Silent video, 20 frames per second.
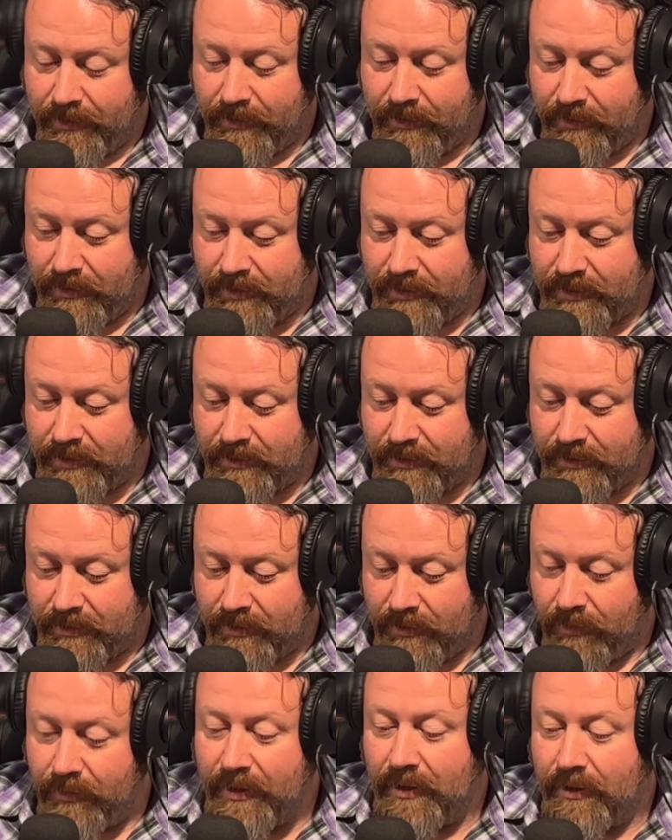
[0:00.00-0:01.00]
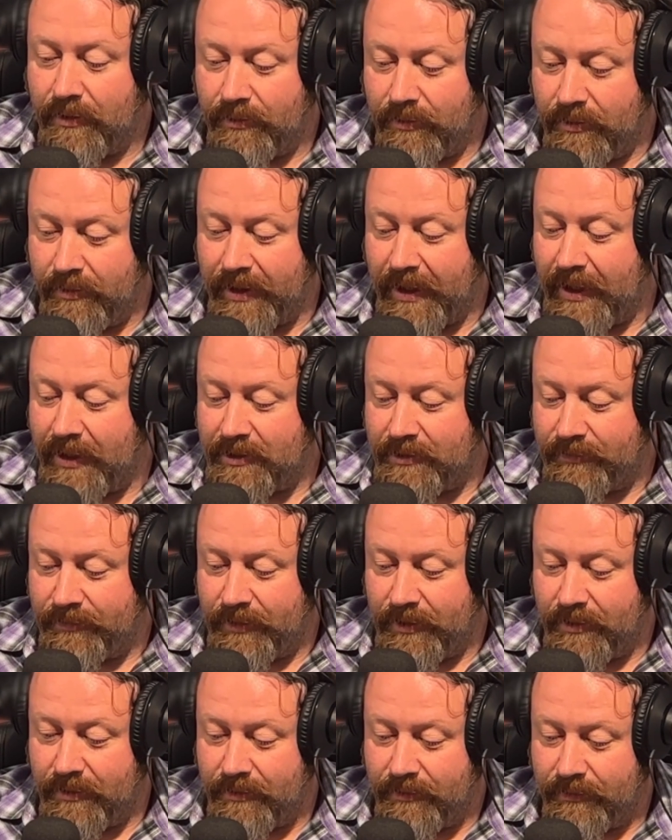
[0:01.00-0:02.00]
who went through
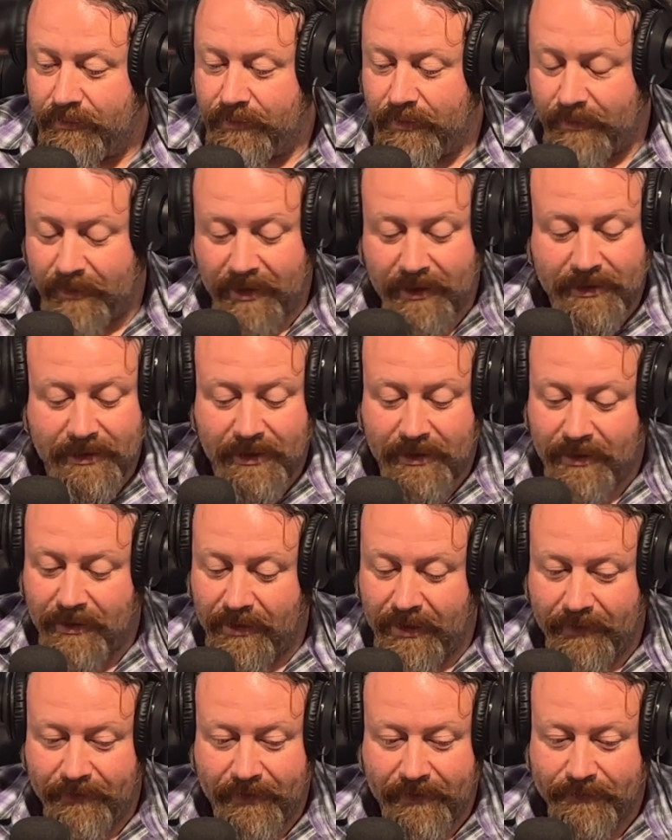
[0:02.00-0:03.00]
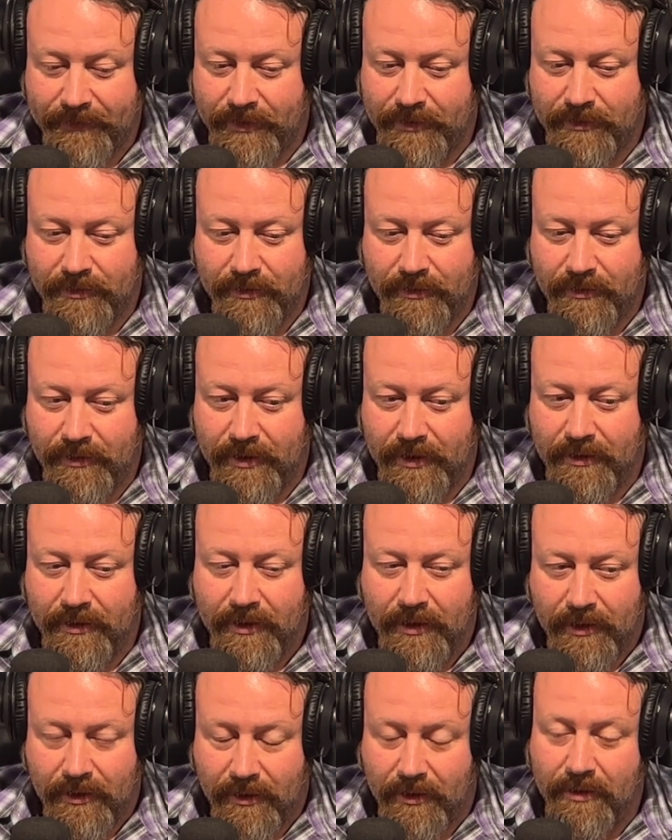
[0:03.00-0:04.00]
Nashville from, like I said, the late 50s to the
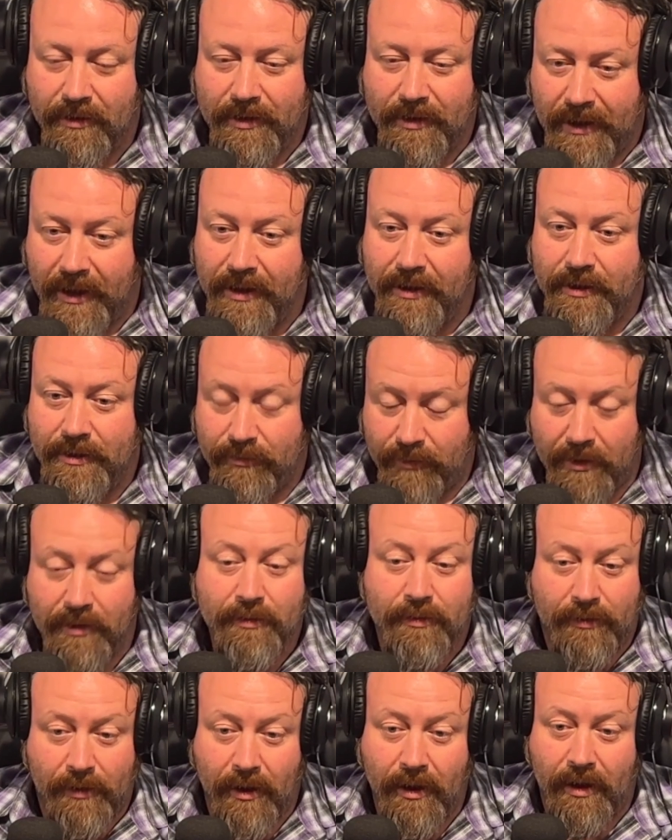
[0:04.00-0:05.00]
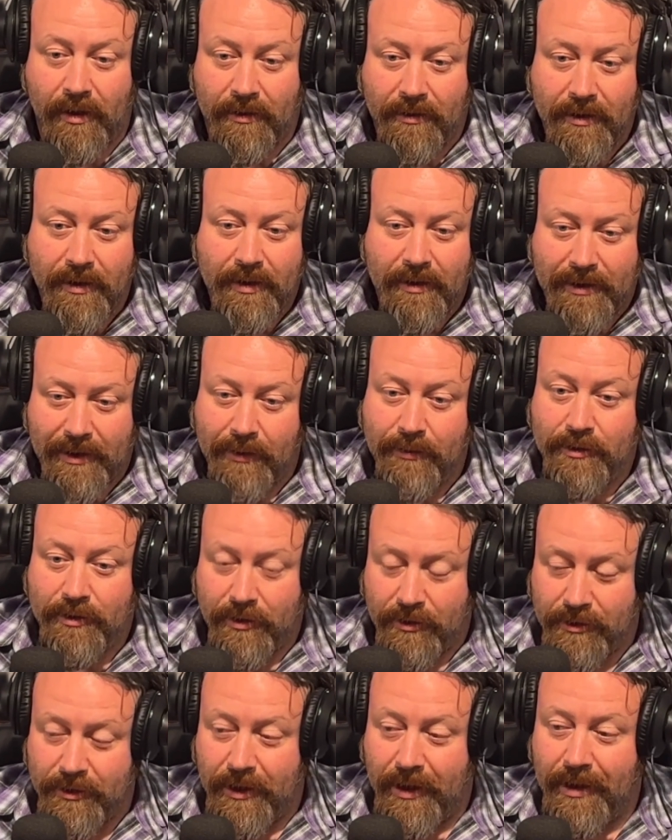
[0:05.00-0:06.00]
early 90s went through her. Mm-hmm. That was
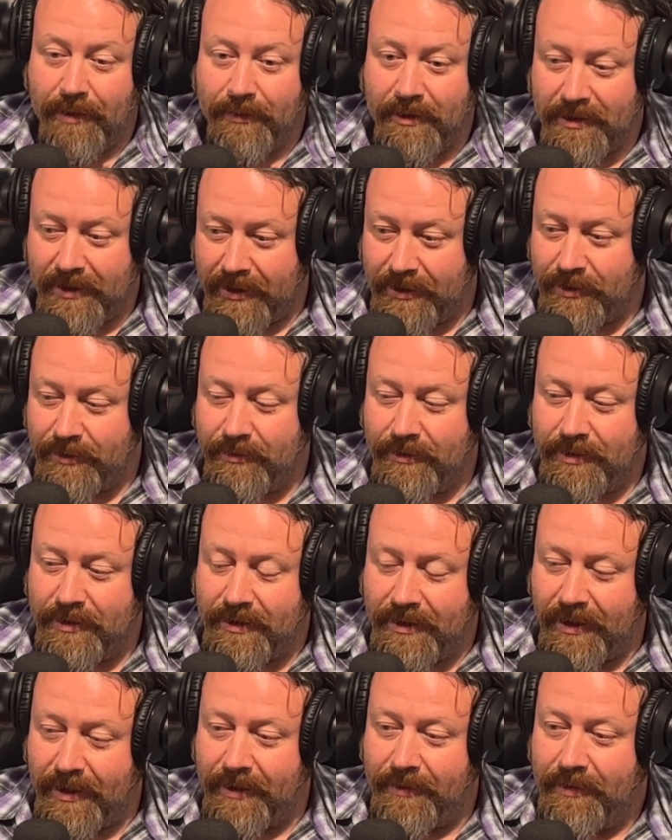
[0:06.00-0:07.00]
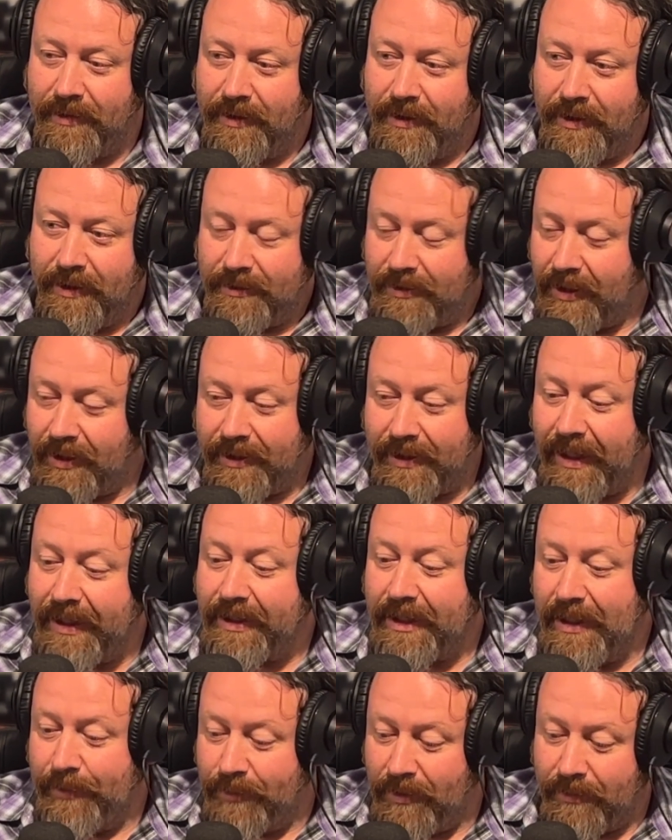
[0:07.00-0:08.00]
her job. Is like she was not a
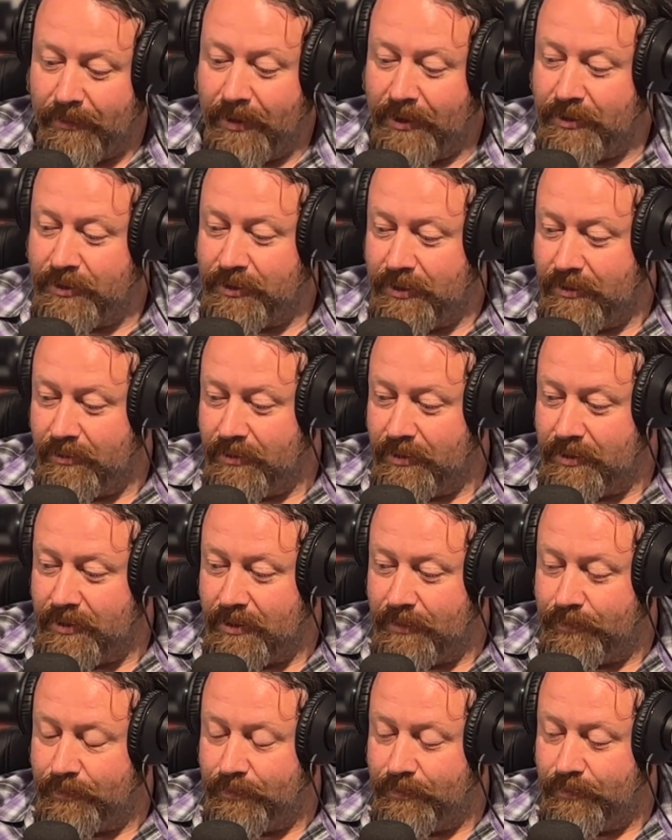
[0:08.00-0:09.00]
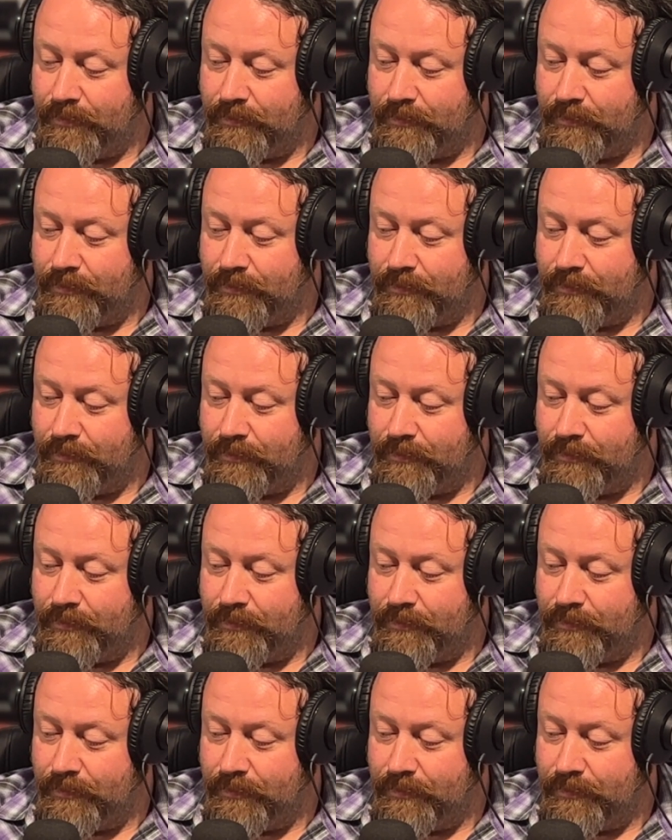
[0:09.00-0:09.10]
gatekeeper, but she was the